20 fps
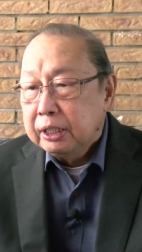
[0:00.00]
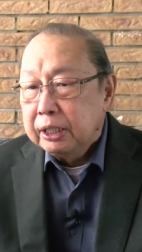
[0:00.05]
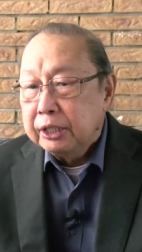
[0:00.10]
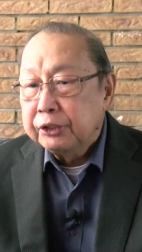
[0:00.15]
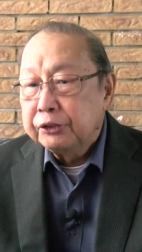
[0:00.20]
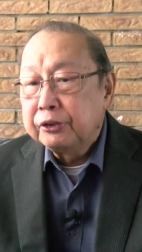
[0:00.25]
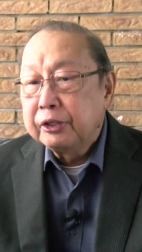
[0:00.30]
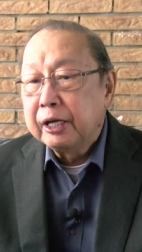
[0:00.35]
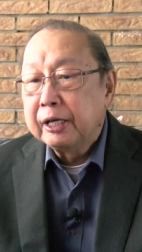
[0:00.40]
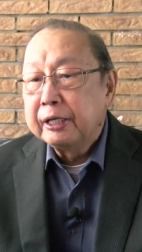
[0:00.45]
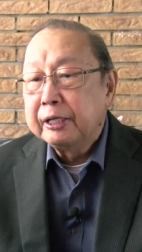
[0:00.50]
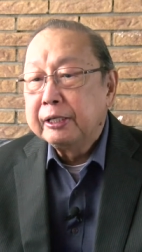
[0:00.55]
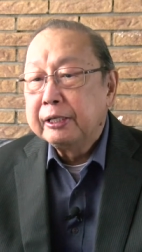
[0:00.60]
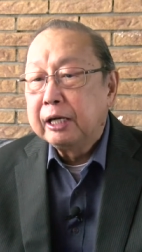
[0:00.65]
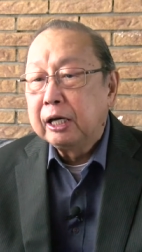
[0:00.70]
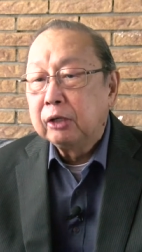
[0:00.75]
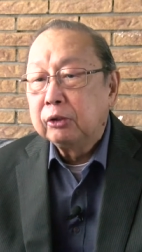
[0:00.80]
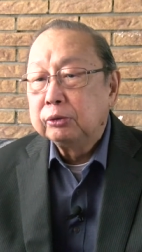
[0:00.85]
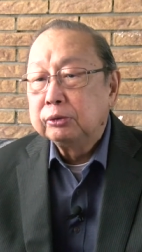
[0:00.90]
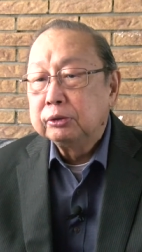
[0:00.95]
It carried
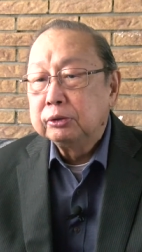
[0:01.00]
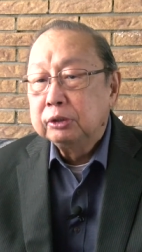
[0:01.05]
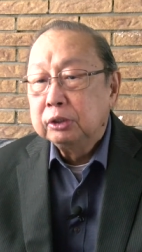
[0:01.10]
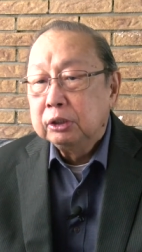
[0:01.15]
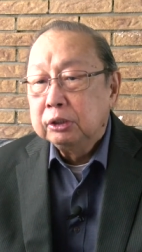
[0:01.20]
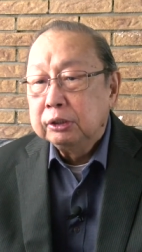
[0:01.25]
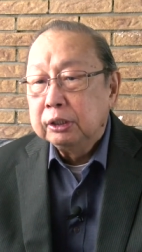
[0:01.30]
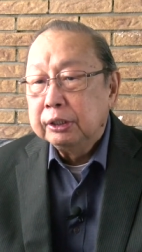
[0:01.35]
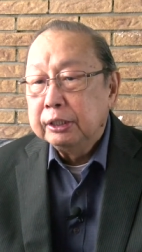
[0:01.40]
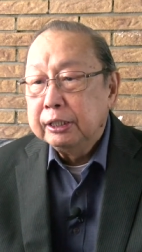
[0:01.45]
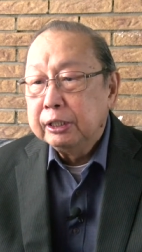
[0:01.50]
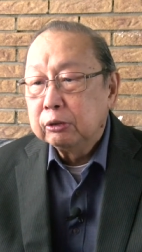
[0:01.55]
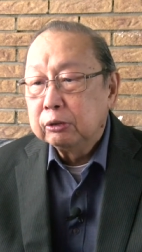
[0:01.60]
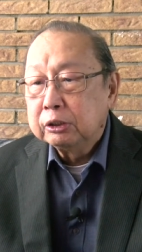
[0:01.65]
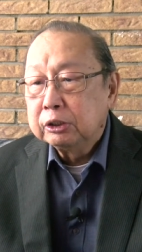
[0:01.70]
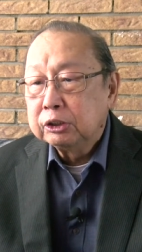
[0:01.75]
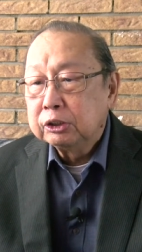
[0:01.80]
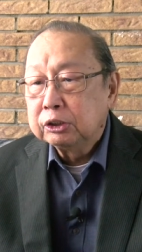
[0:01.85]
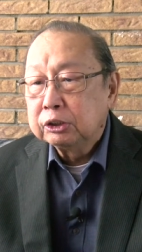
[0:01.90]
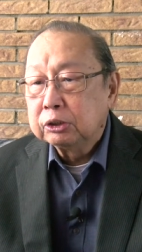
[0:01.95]
out a
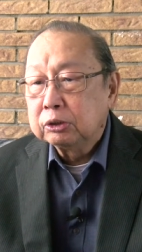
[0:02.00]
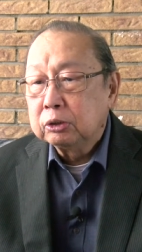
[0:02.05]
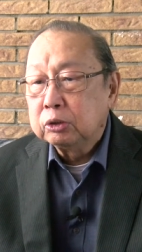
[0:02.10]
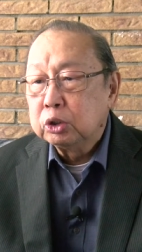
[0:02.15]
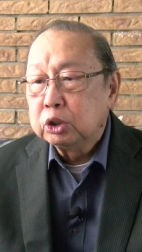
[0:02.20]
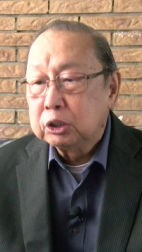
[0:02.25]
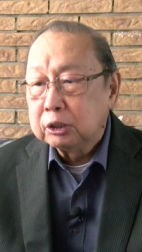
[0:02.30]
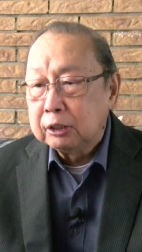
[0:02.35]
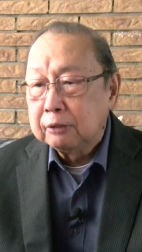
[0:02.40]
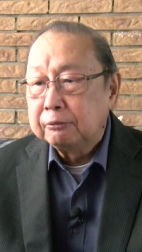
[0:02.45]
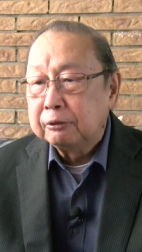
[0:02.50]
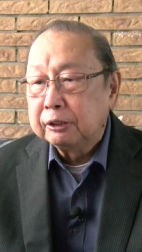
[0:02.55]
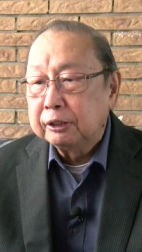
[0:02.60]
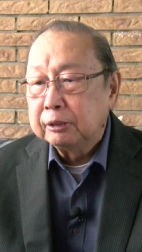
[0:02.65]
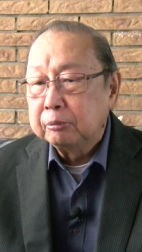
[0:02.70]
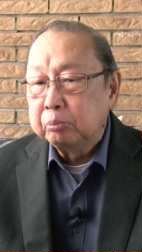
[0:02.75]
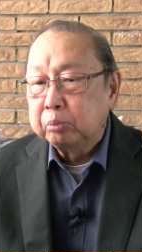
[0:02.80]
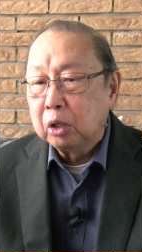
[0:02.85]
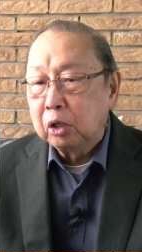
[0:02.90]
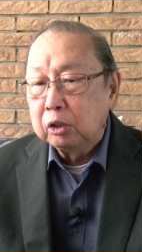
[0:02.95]

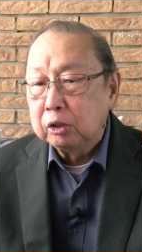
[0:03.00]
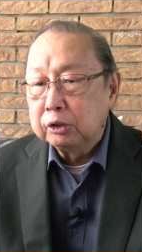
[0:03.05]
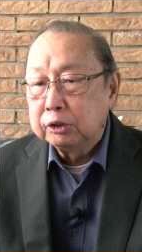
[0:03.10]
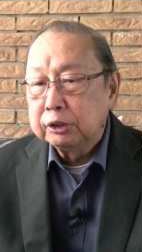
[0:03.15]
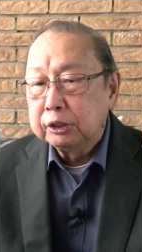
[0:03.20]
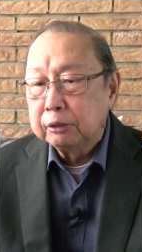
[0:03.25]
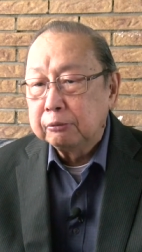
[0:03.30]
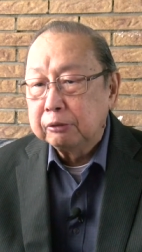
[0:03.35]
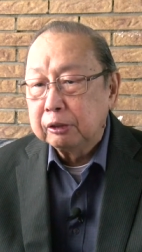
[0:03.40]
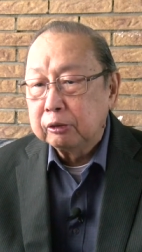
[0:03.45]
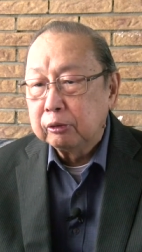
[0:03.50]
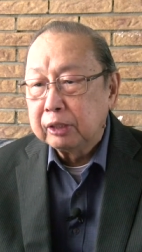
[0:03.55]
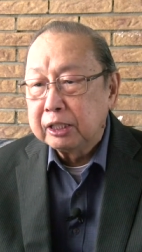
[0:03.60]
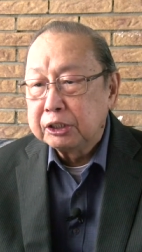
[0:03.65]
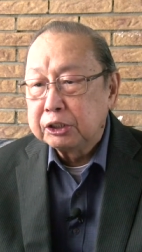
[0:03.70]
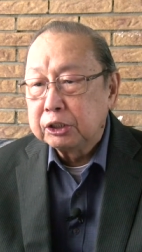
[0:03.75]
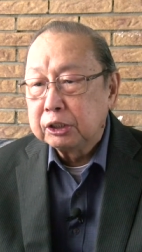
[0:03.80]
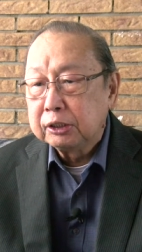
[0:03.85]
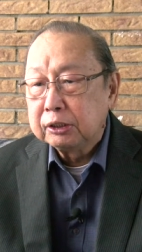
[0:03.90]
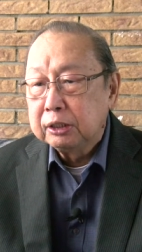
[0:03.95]
neoconservative policy of
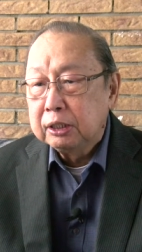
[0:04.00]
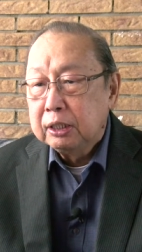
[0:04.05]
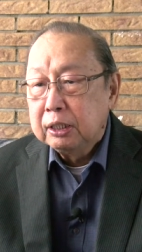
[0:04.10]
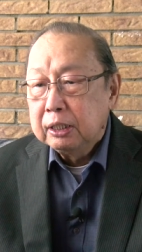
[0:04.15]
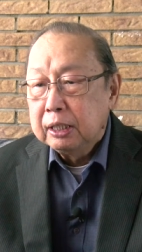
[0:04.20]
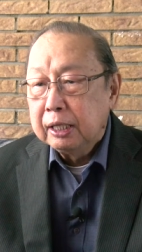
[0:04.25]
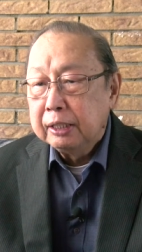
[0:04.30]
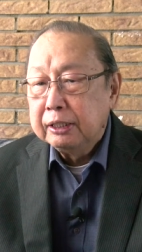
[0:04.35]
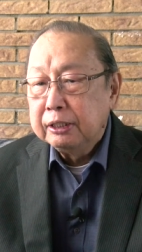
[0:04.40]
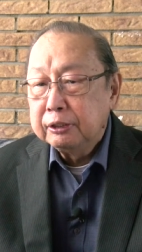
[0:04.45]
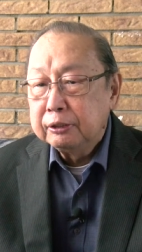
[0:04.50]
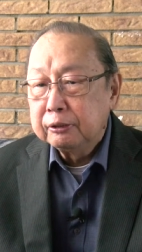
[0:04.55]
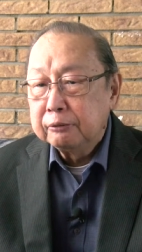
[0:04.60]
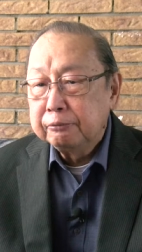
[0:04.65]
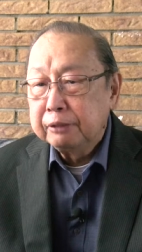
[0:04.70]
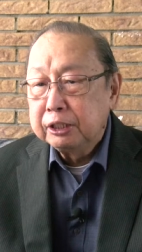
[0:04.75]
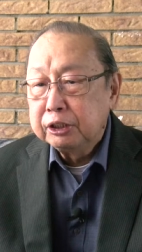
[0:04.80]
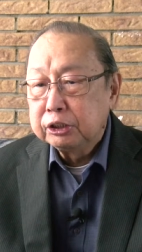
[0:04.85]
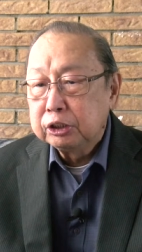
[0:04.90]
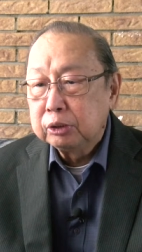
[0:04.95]
aggression and
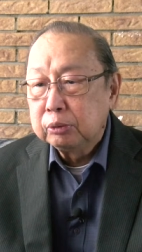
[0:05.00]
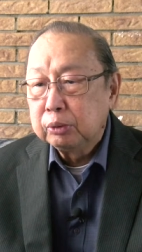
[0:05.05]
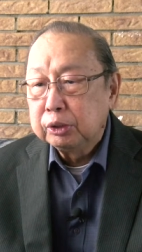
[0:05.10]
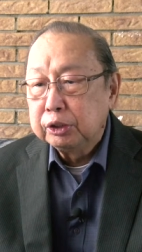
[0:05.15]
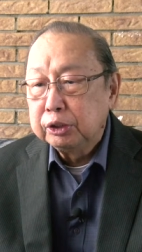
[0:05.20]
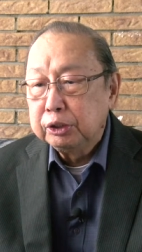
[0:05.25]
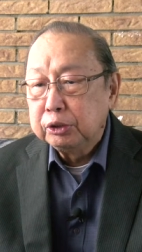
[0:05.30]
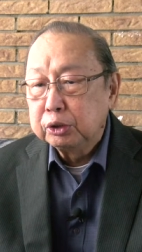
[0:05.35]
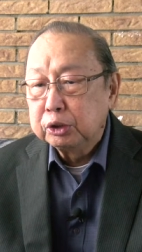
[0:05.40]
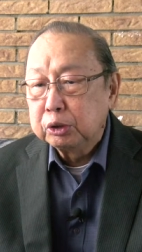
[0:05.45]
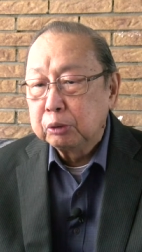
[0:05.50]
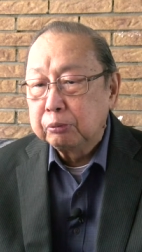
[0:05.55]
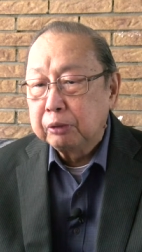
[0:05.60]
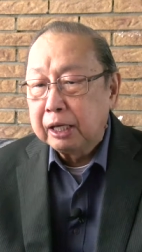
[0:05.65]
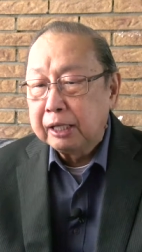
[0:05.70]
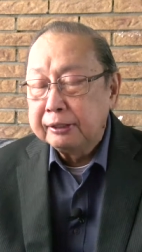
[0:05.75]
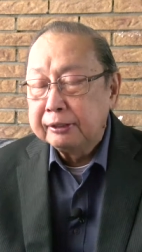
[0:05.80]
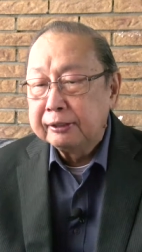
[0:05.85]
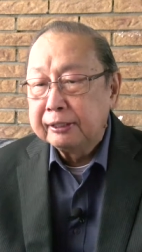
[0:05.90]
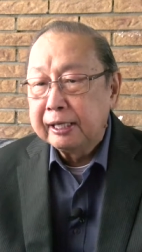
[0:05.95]
intervention with the use of
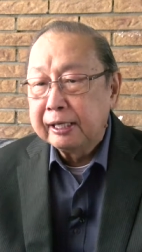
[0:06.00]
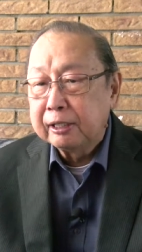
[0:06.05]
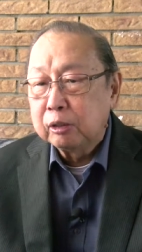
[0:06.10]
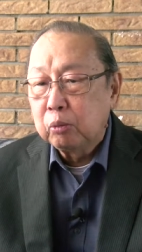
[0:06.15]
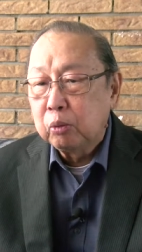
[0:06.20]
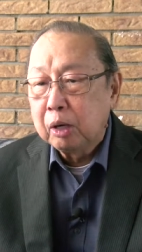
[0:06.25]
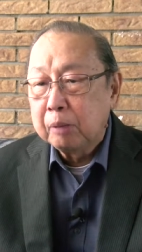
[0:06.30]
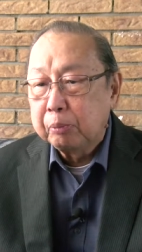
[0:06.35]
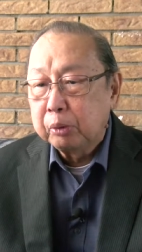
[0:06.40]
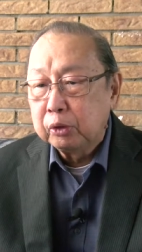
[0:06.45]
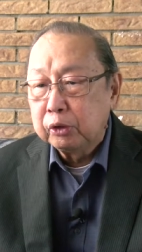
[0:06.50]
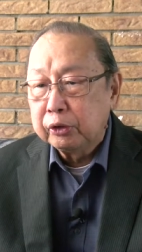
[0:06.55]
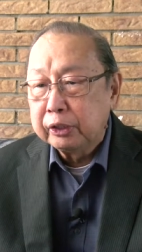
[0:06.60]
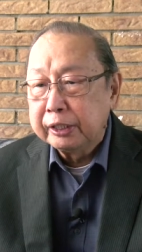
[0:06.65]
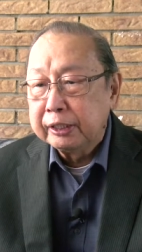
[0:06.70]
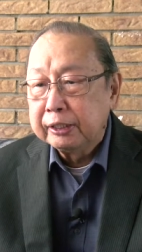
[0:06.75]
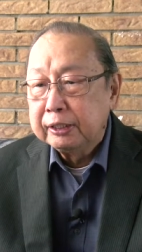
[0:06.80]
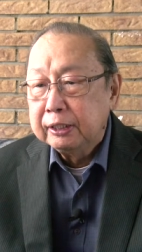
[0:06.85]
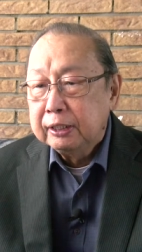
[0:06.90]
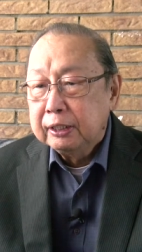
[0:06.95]
high-tech weaponry.